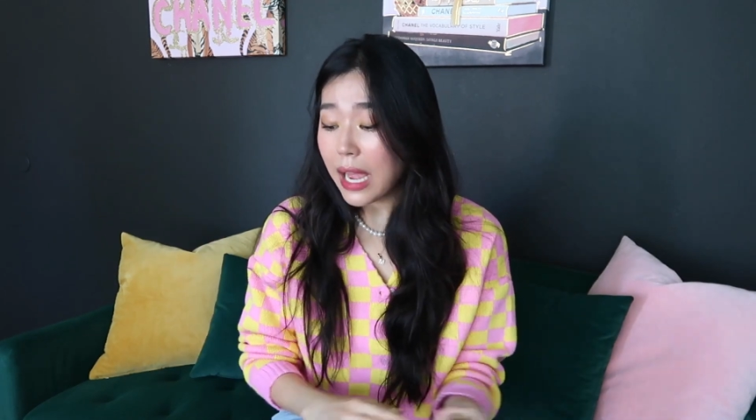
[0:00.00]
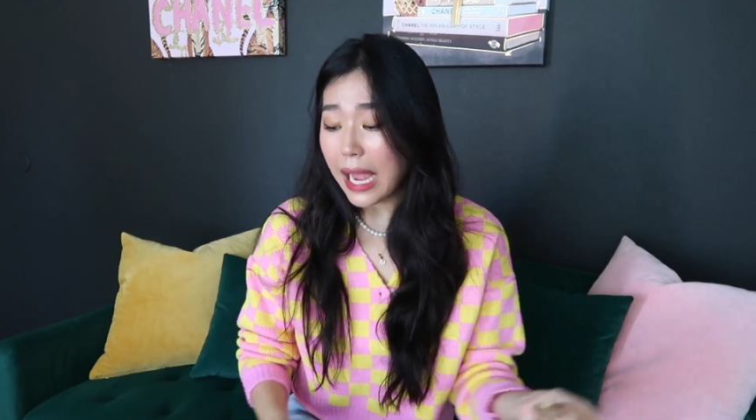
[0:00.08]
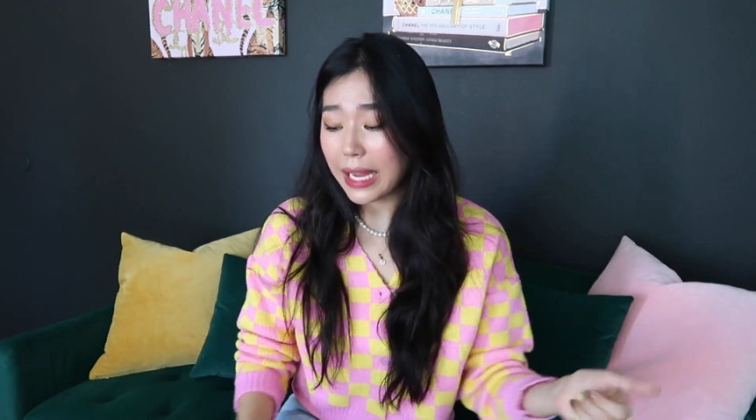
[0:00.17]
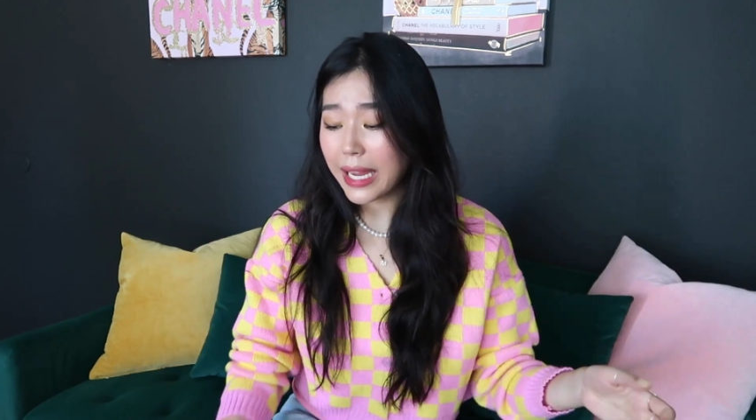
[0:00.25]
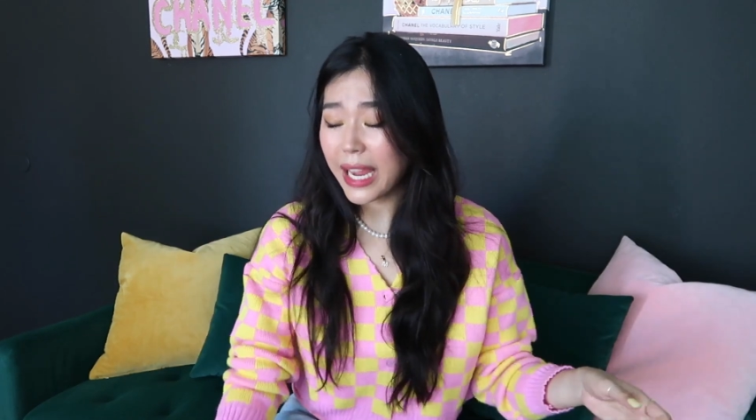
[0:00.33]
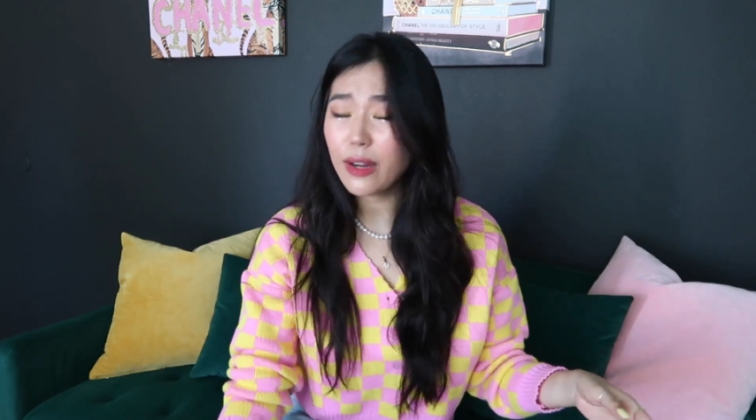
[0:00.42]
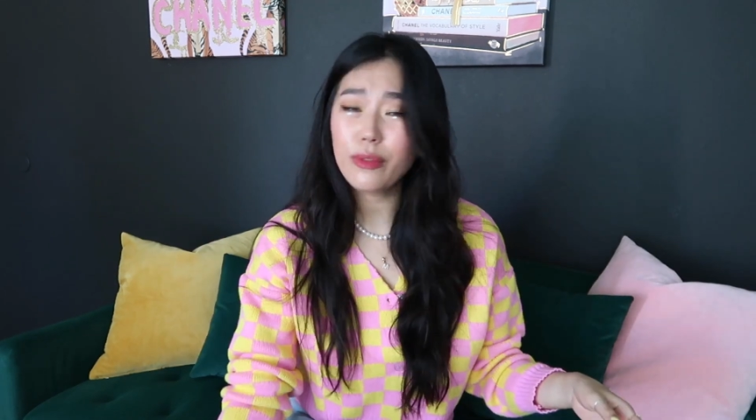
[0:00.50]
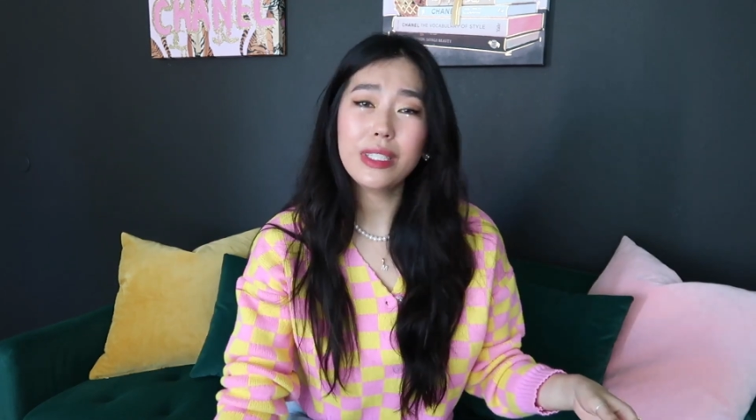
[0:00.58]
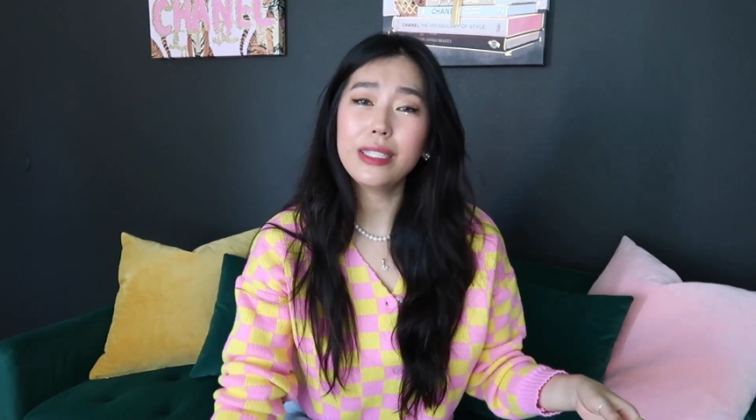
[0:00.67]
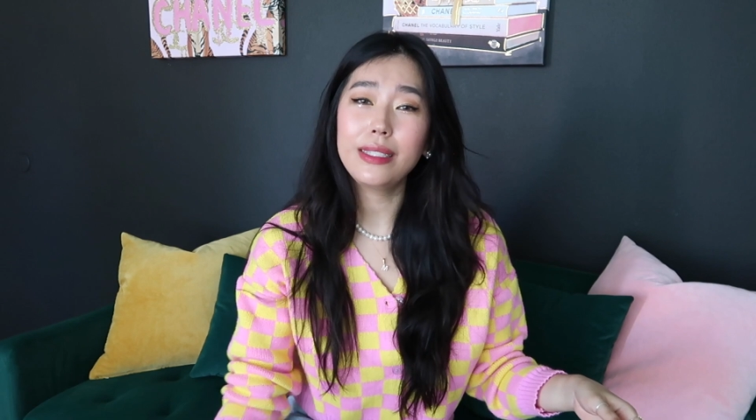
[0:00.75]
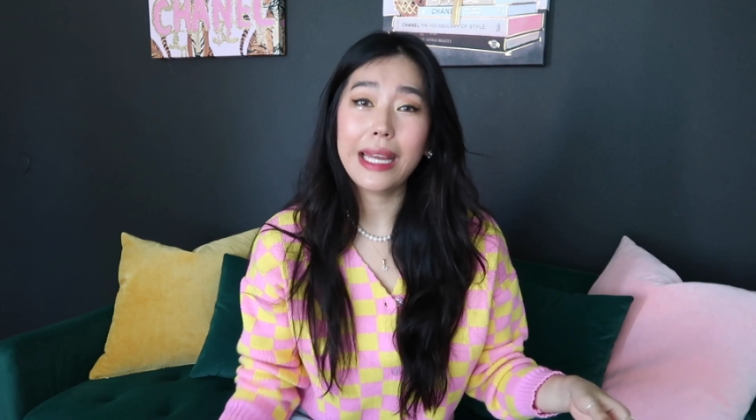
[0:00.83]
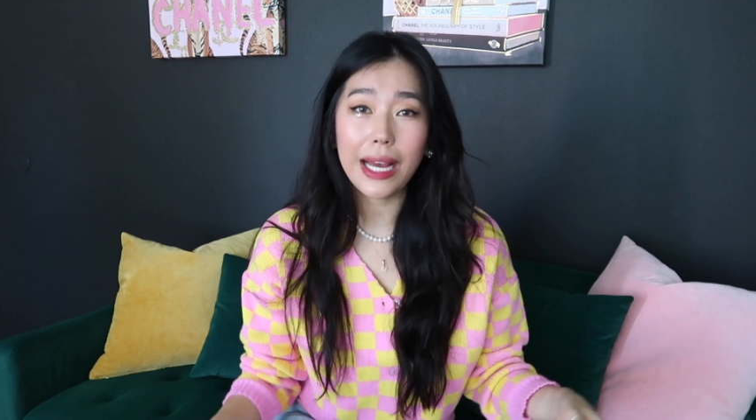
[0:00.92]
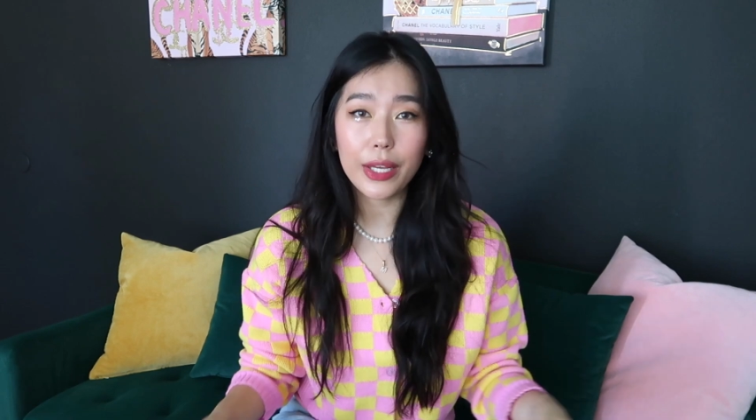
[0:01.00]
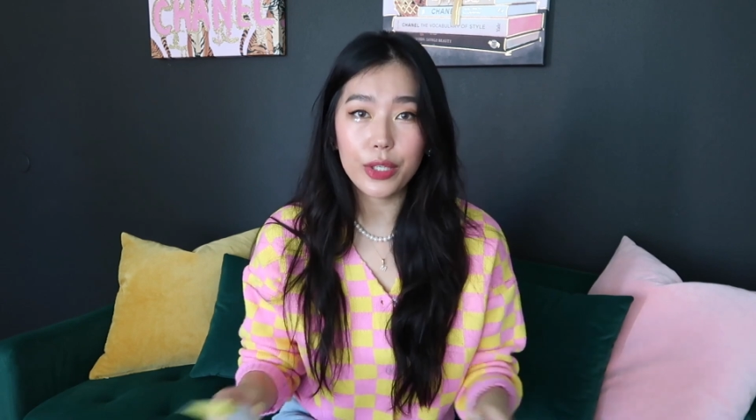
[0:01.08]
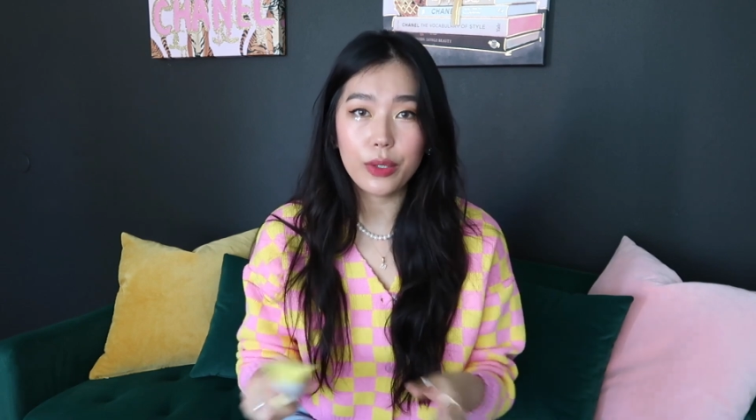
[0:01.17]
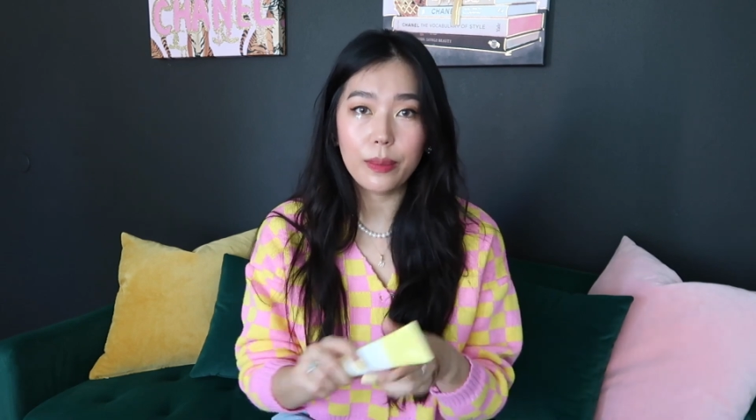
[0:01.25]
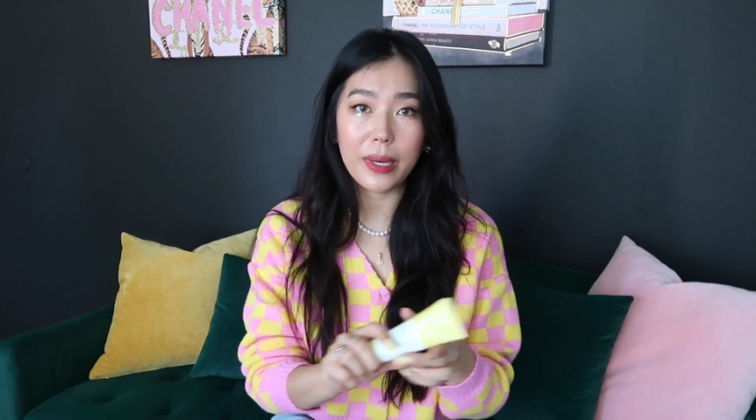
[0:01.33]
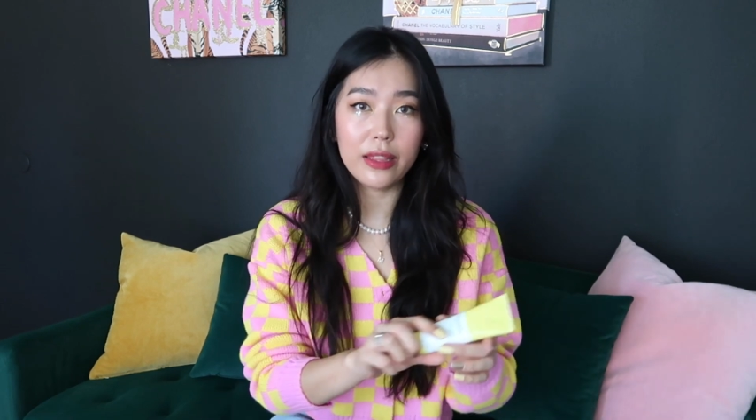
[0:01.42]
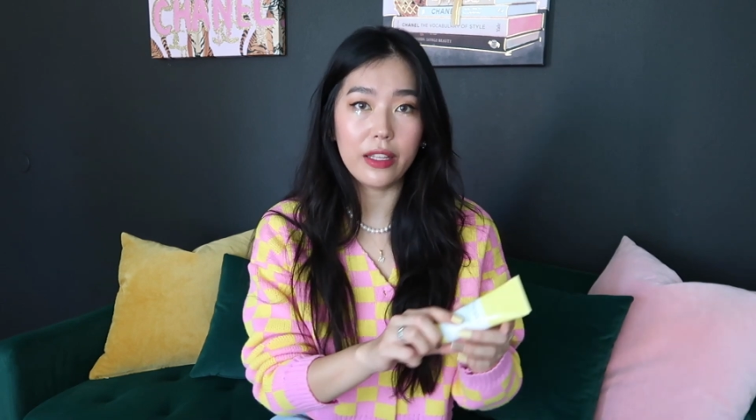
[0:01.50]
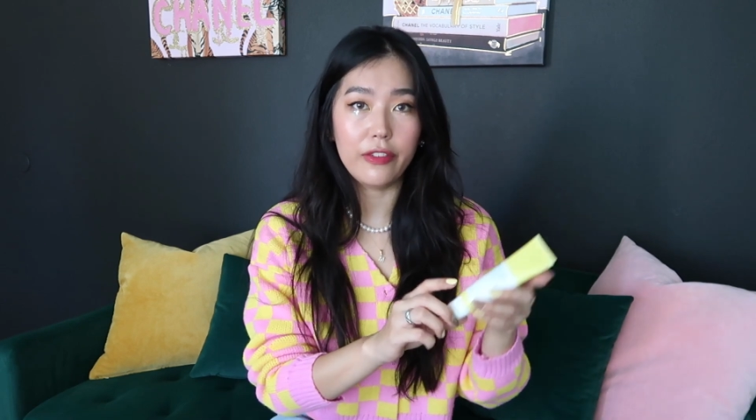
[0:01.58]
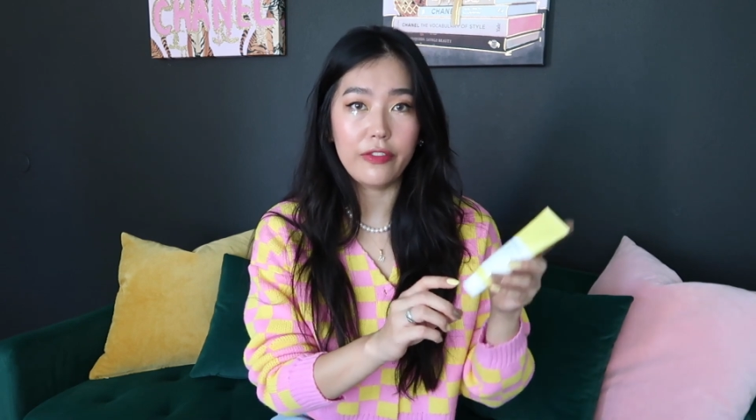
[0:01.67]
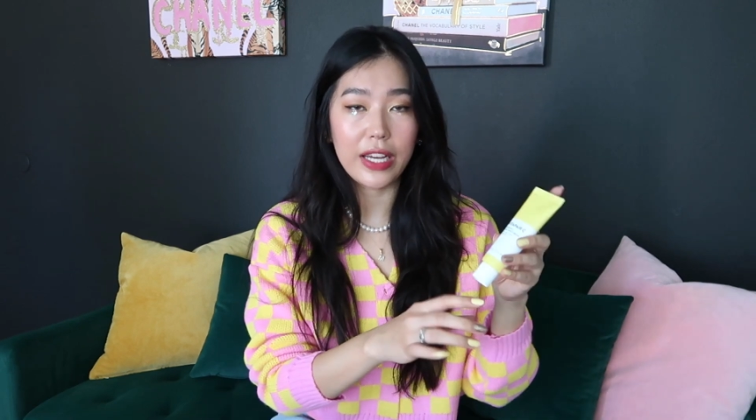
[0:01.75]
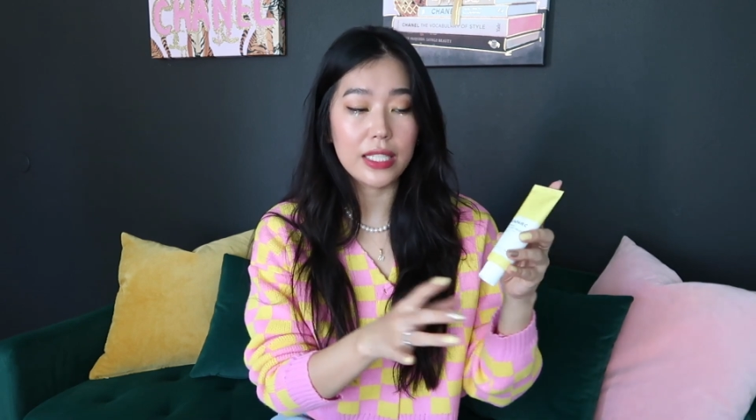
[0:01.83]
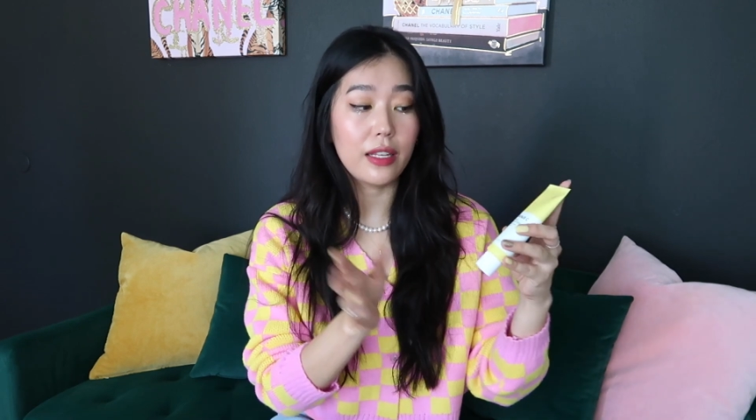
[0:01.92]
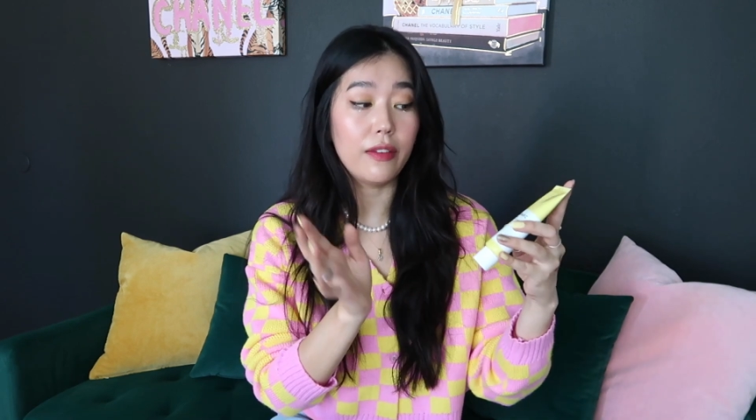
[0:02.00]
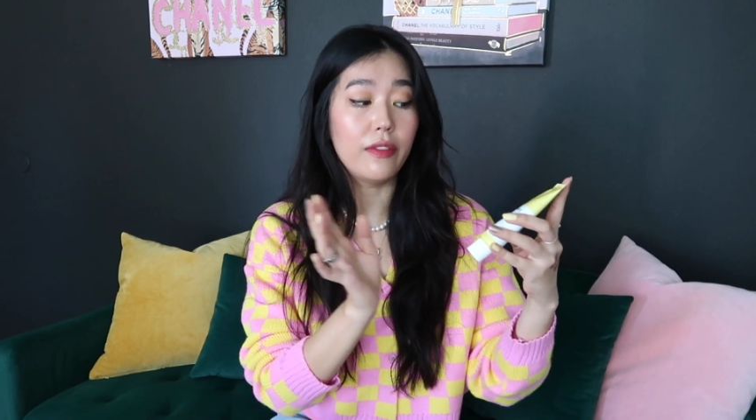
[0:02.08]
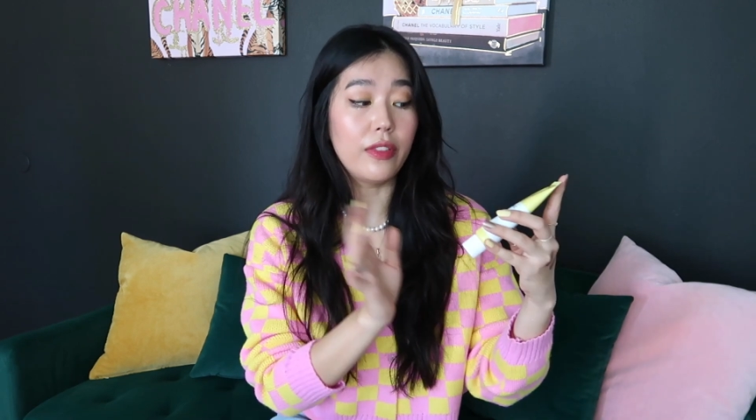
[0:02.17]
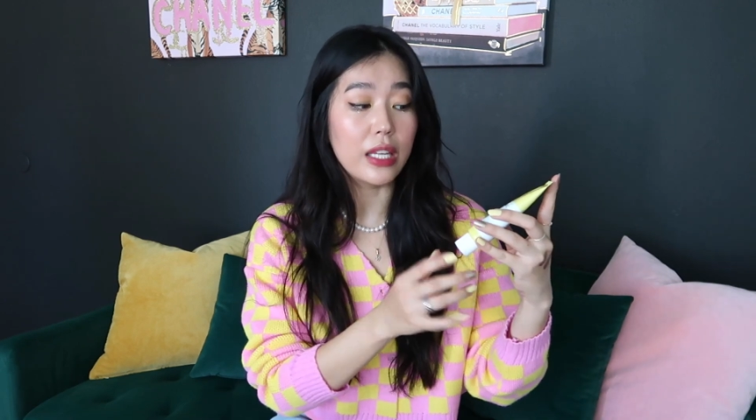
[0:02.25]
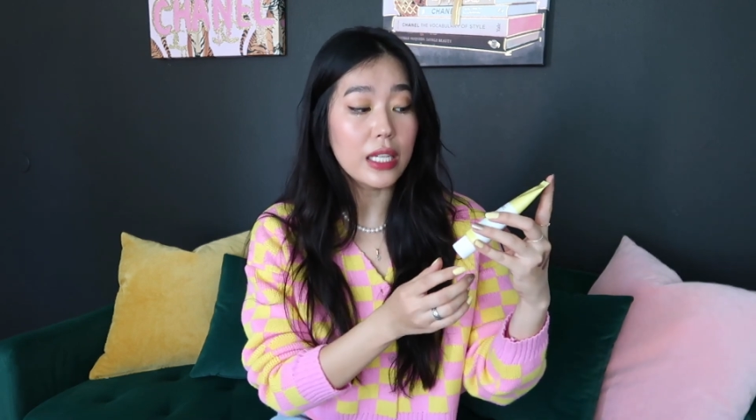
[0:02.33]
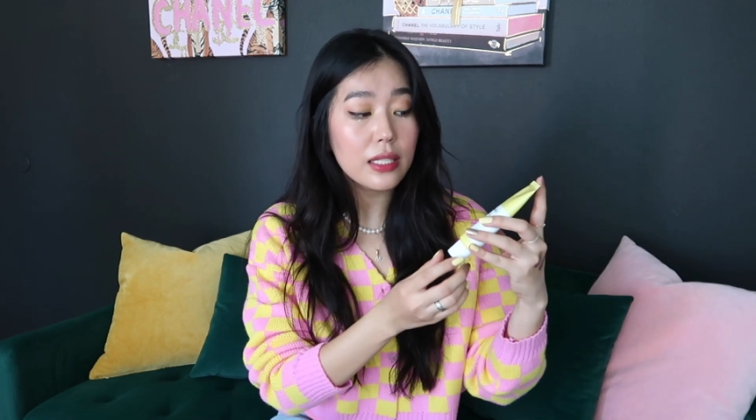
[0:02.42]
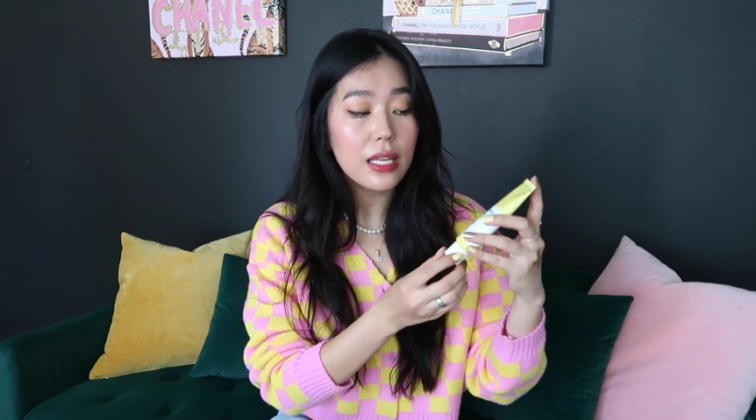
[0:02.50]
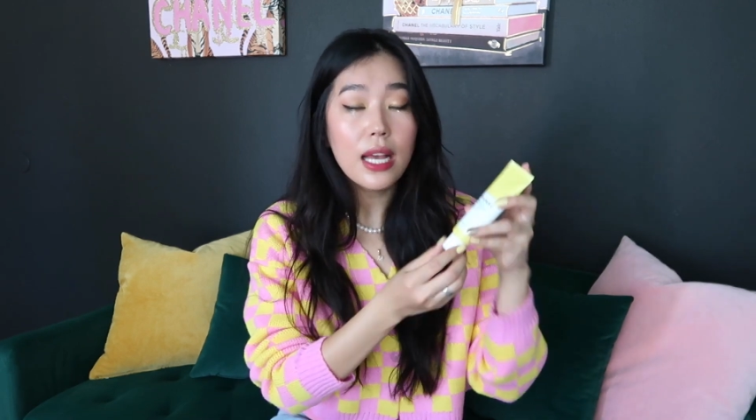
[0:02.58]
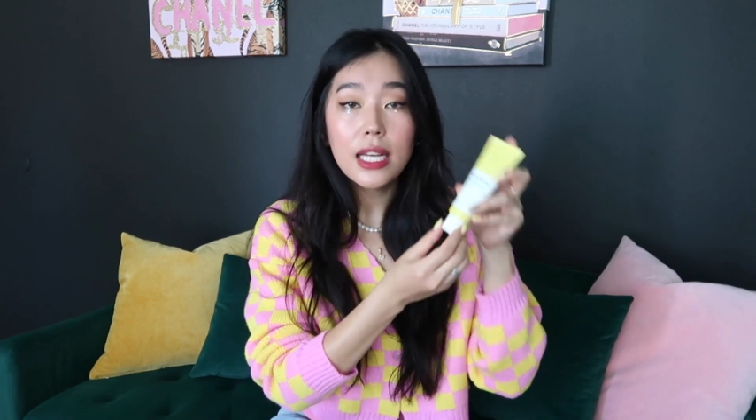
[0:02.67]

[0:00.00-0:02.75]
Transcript: I can't really tell you about the effects of this